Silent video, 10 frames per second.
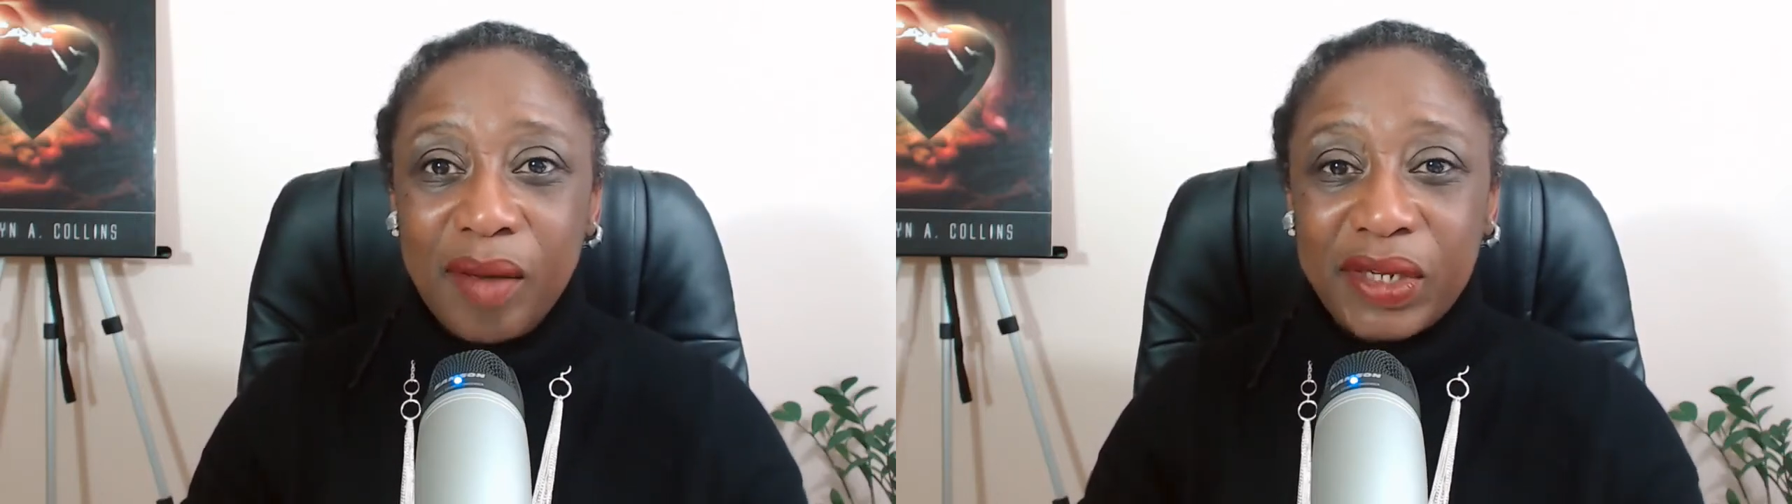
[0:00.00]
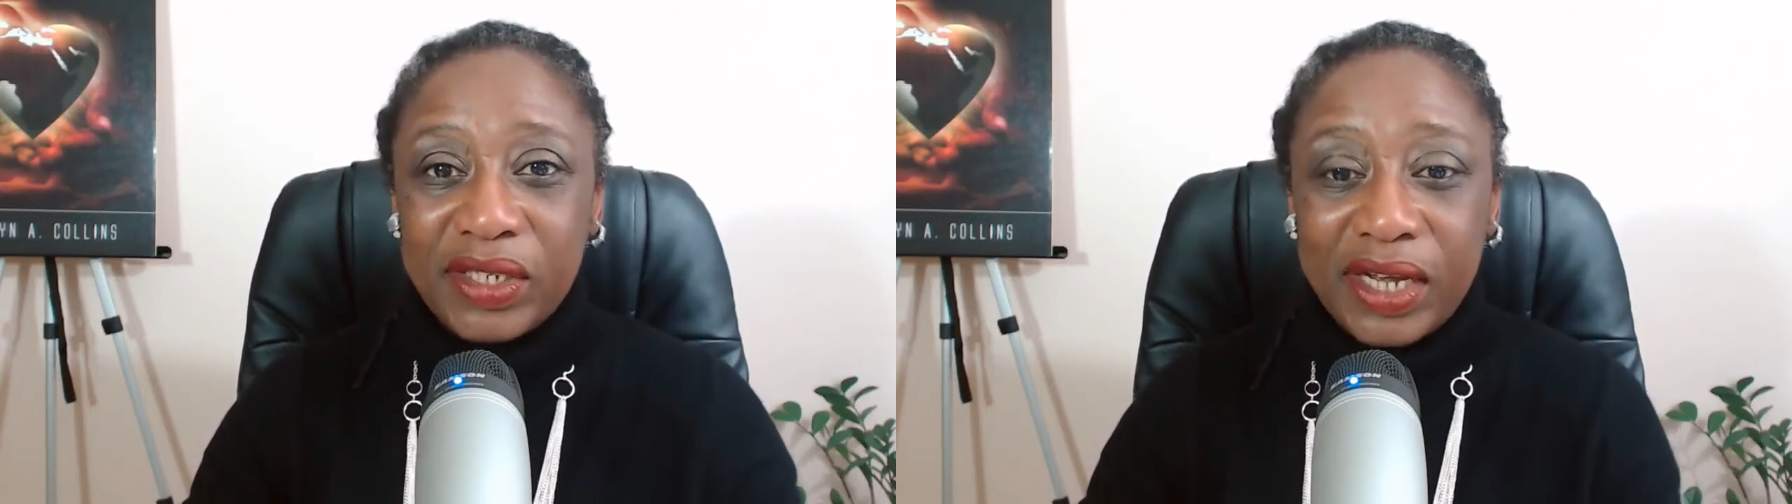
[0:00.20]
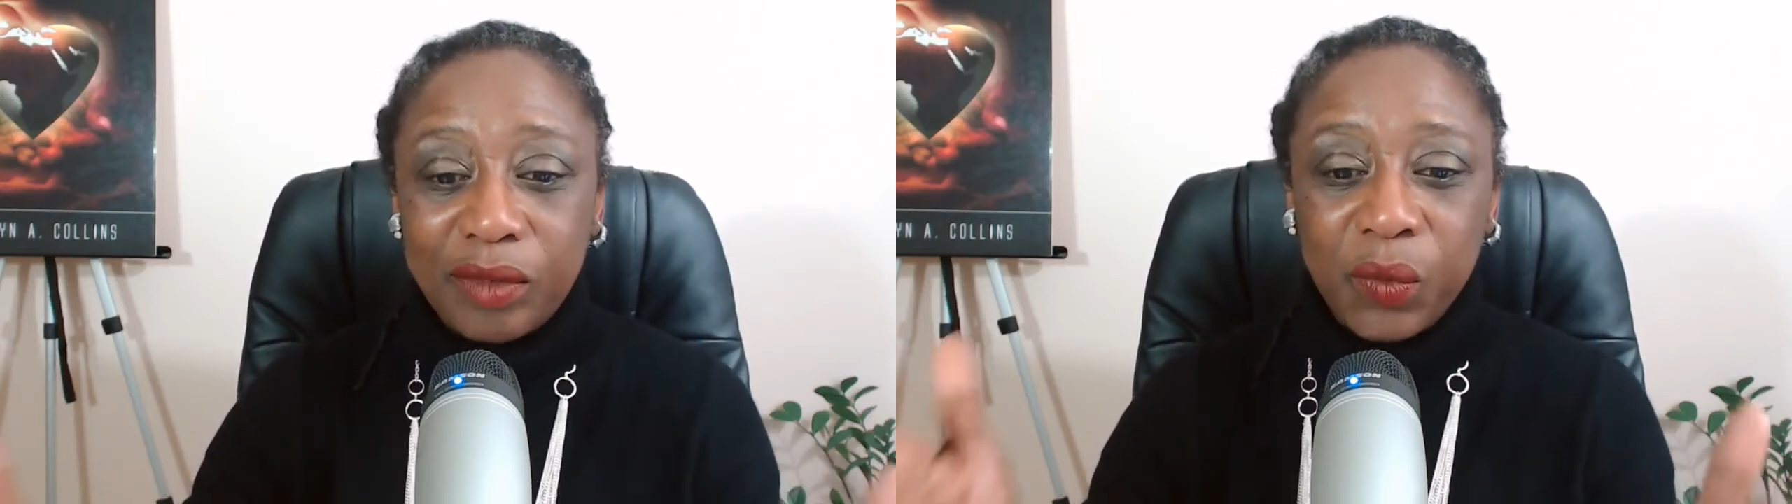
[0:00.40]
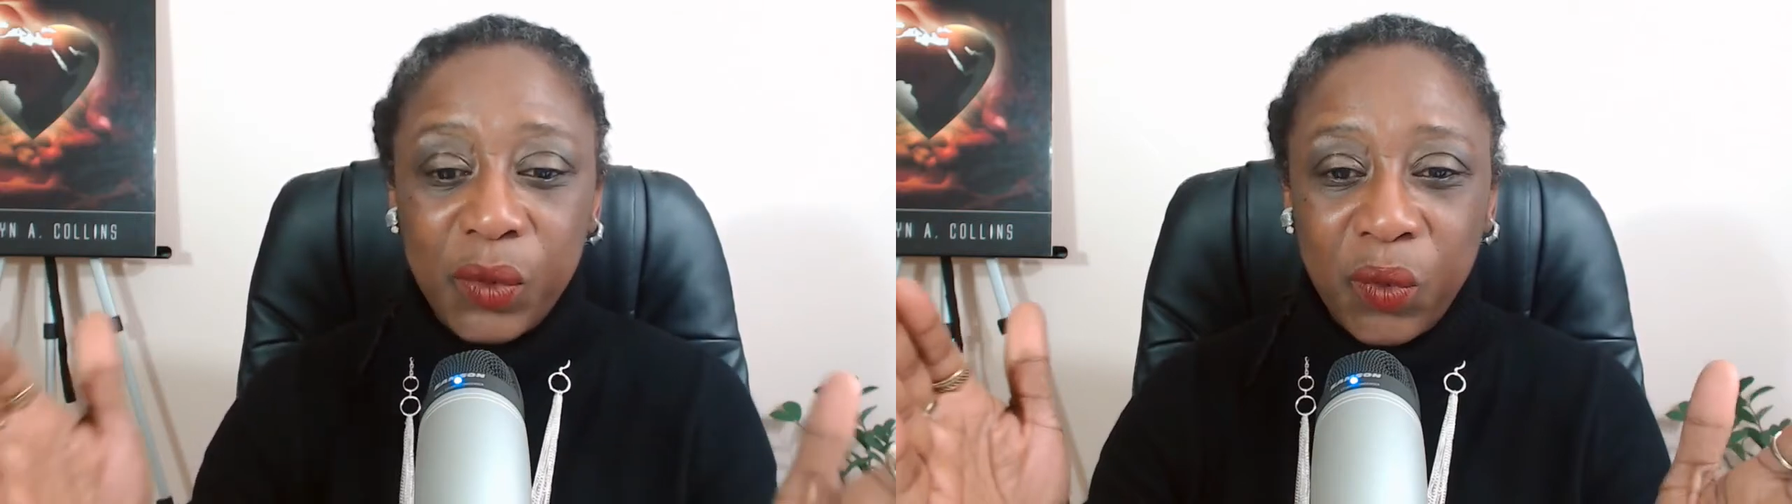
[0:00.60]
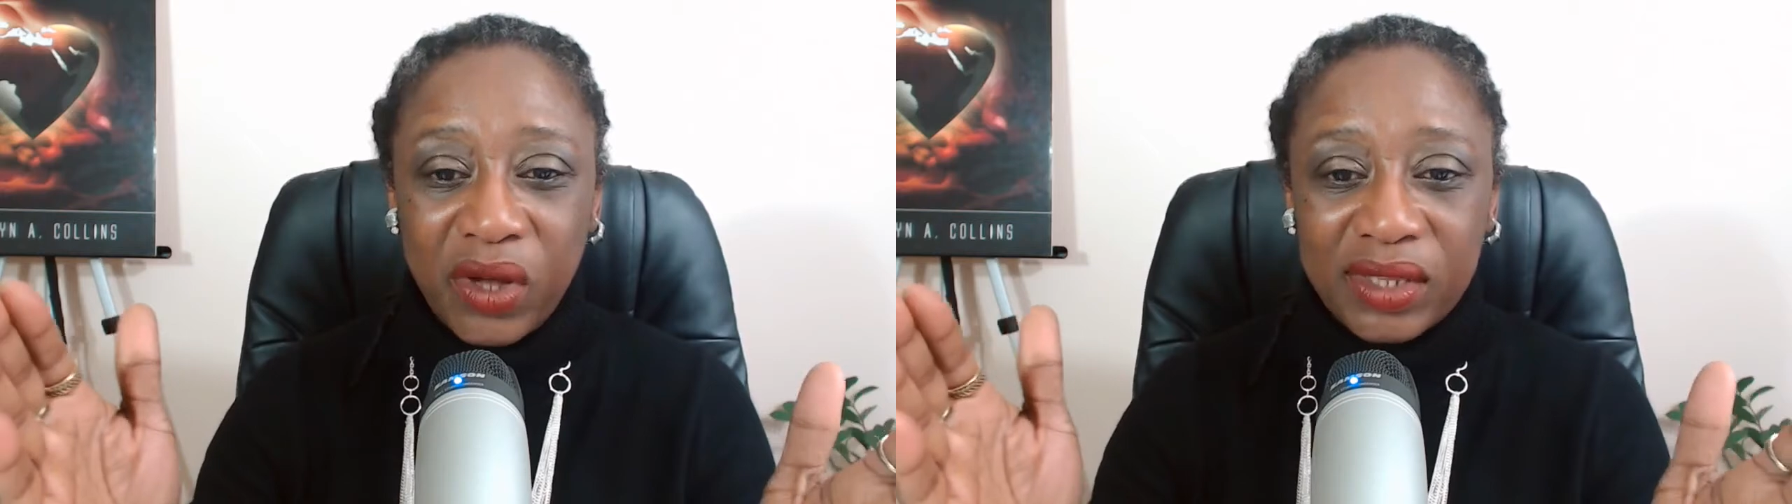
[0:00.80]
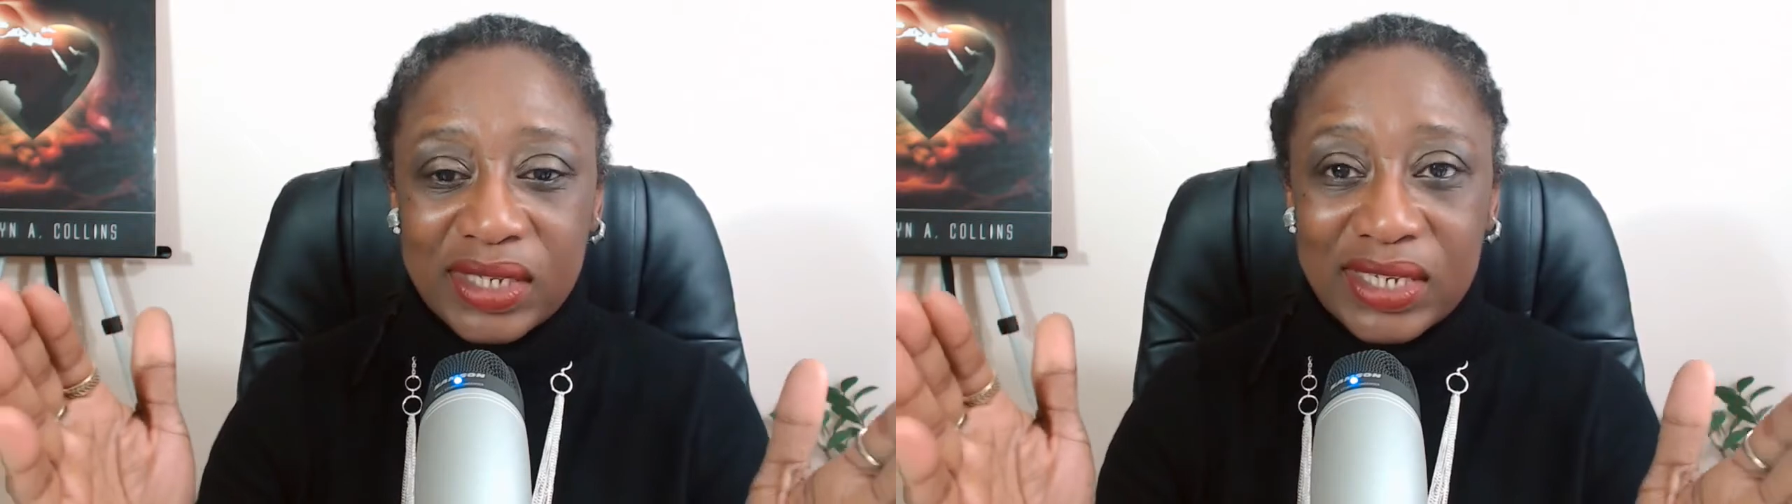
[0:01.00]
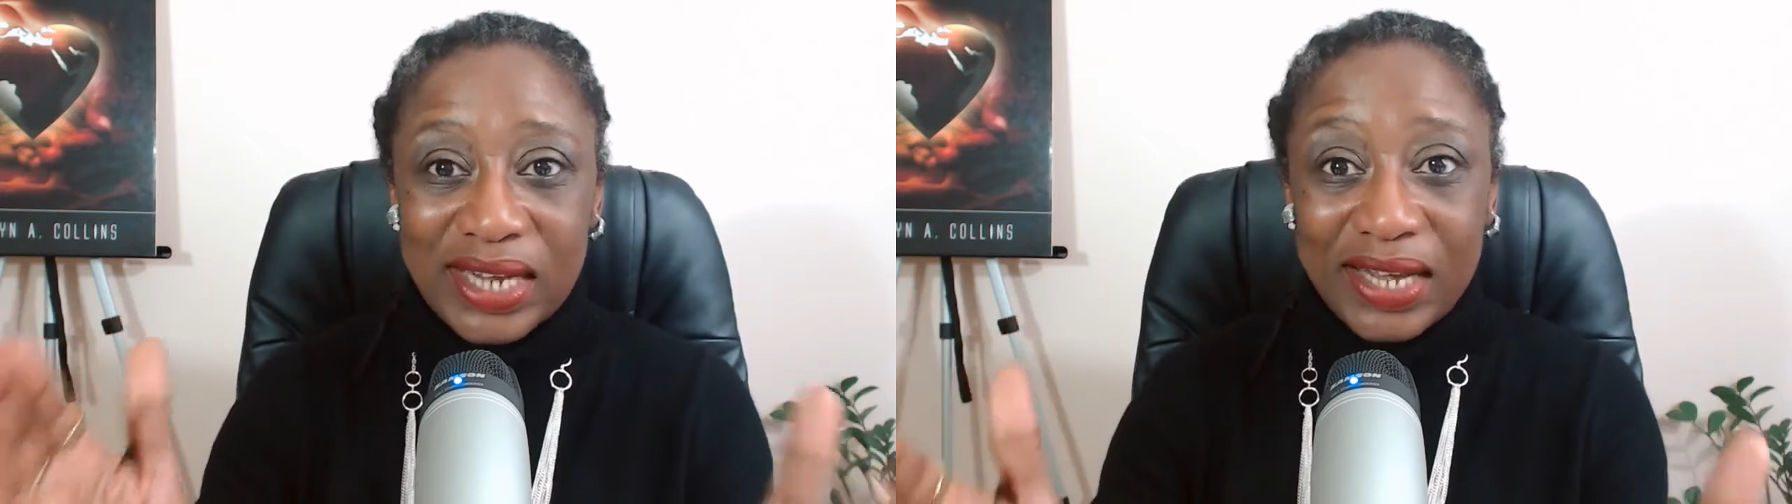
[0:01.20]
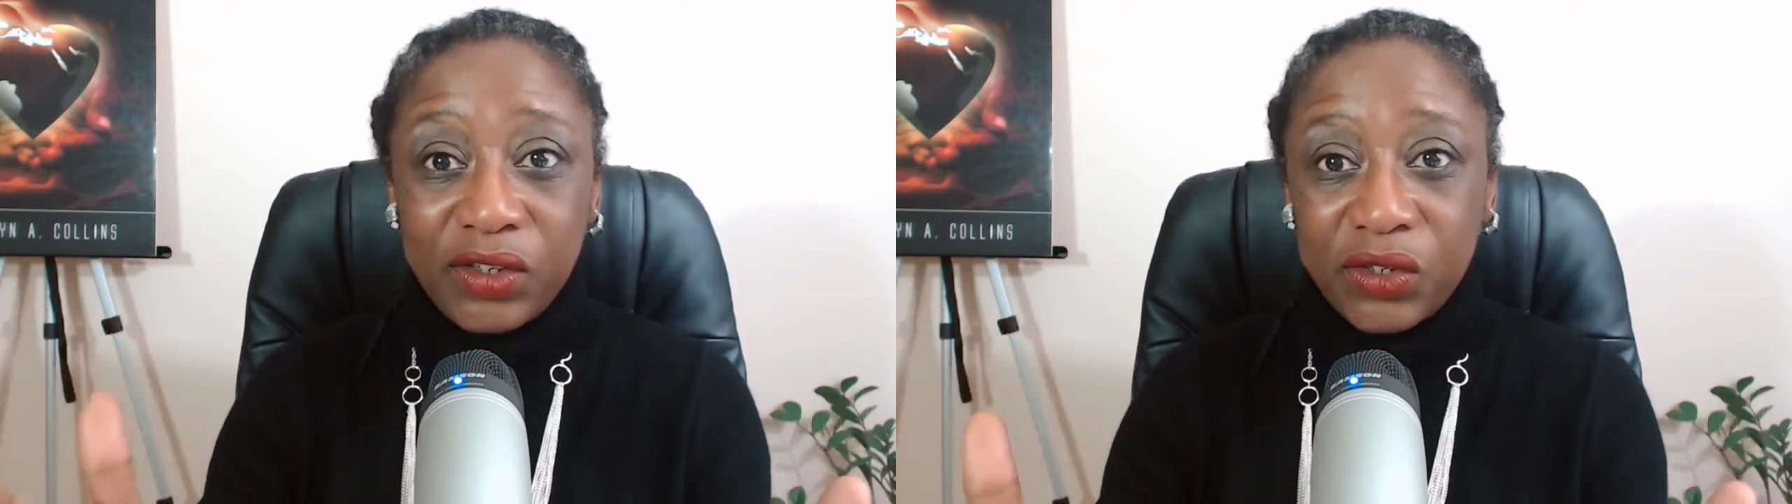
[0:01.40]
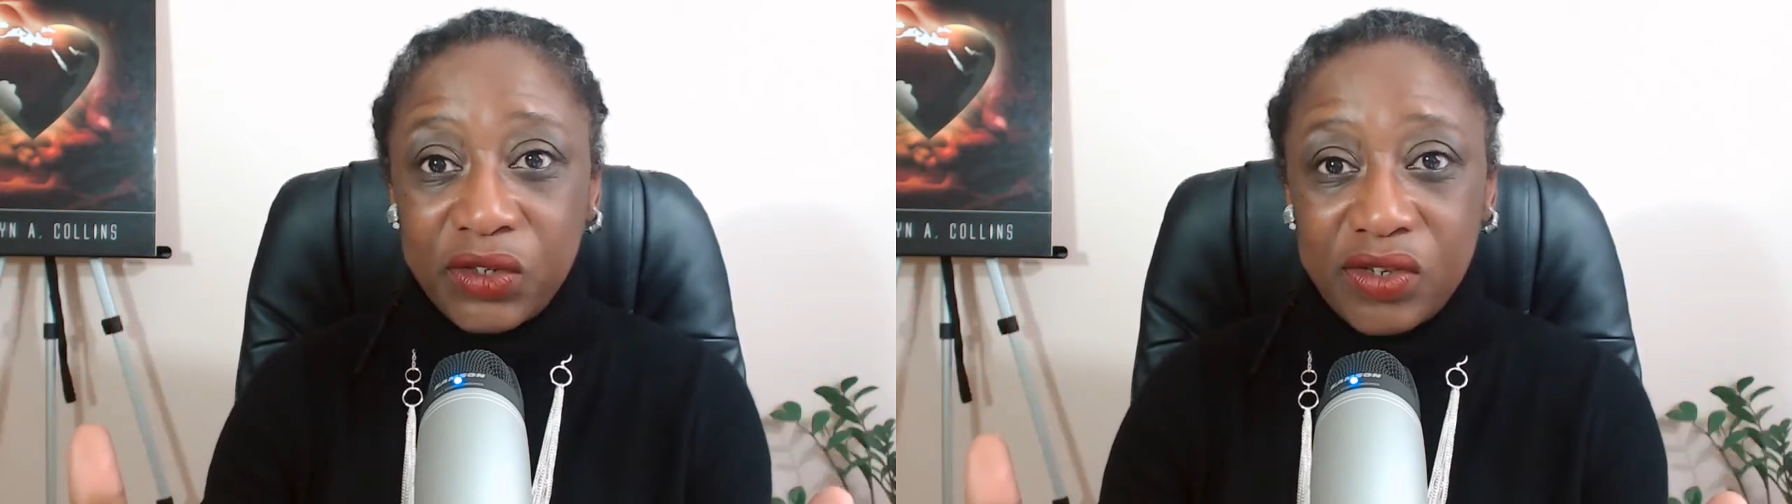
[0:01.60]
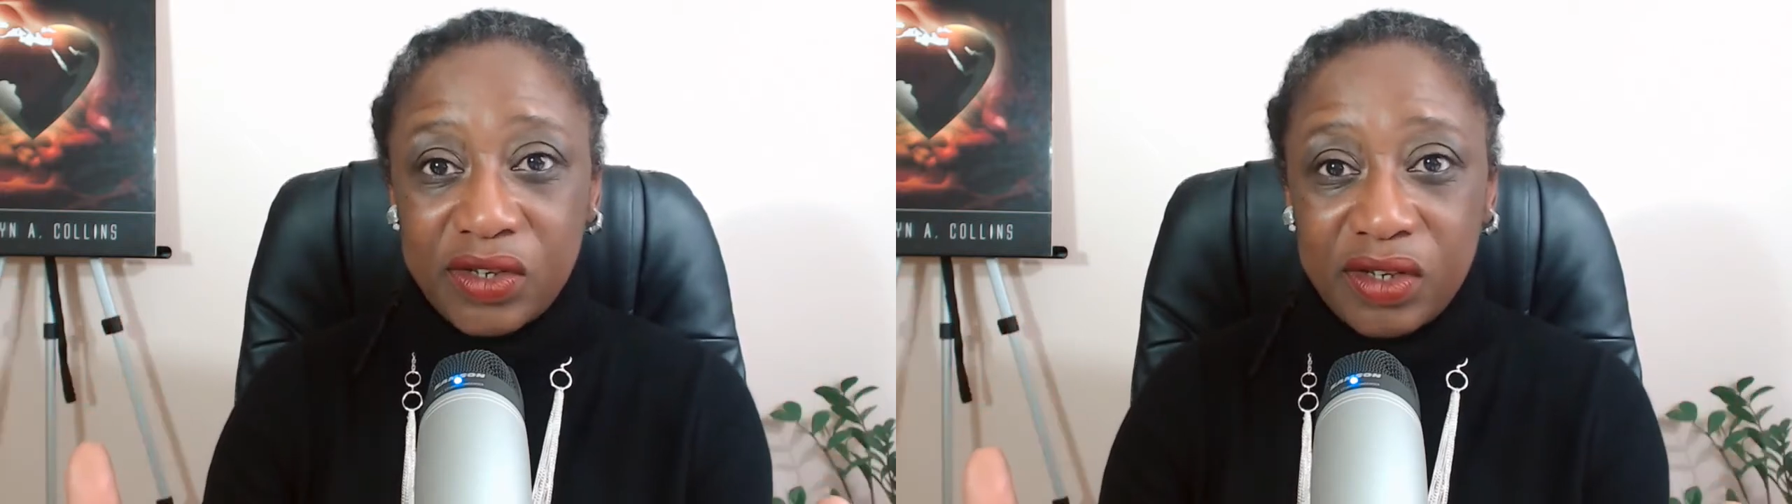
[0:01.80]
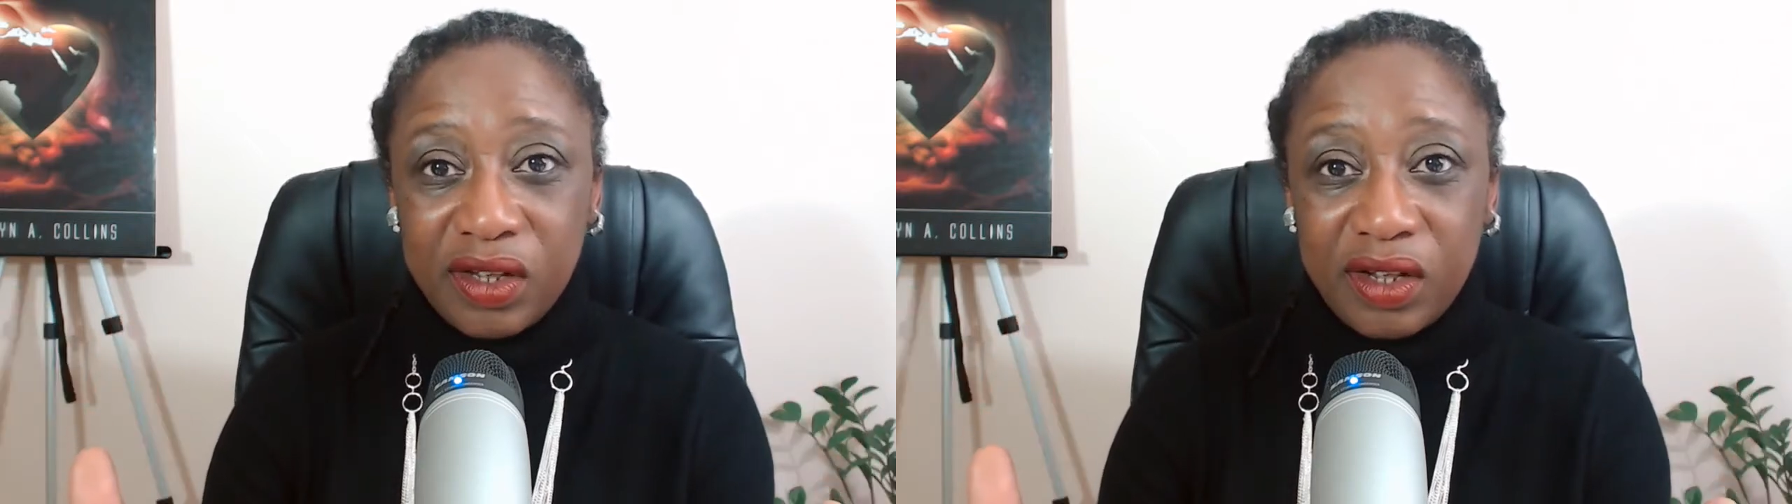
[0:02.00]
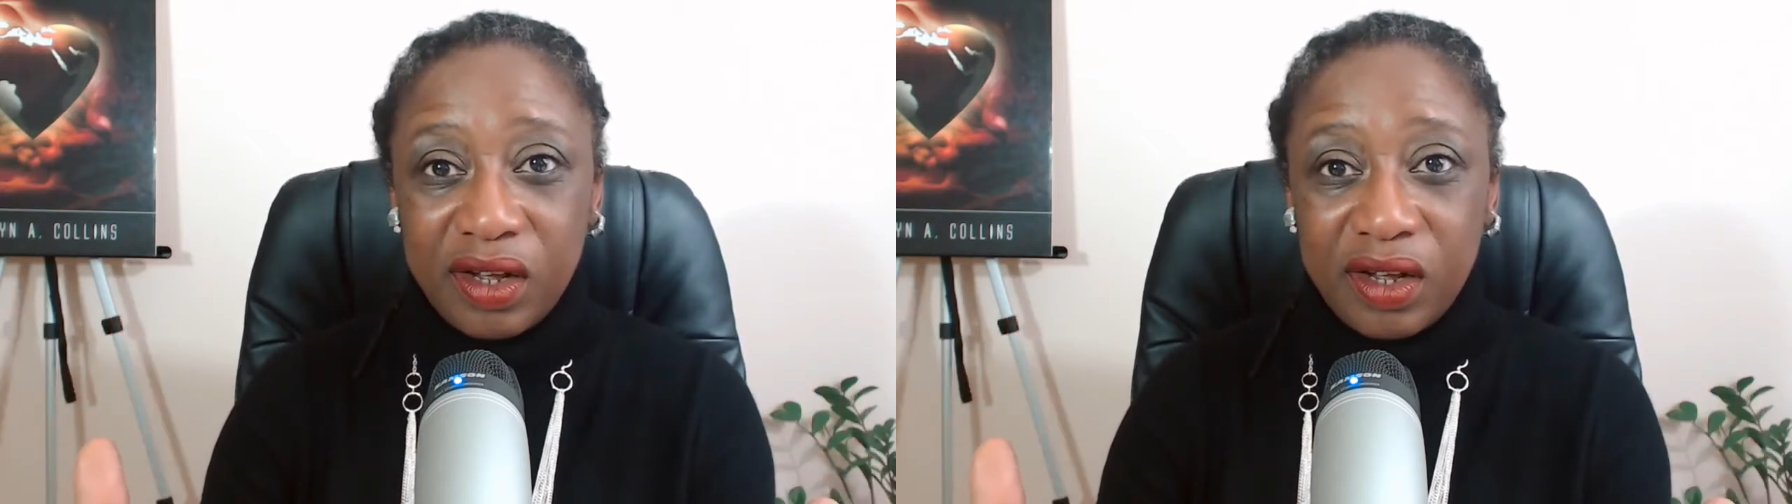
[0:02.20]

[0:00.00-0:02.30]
but yet we want the standards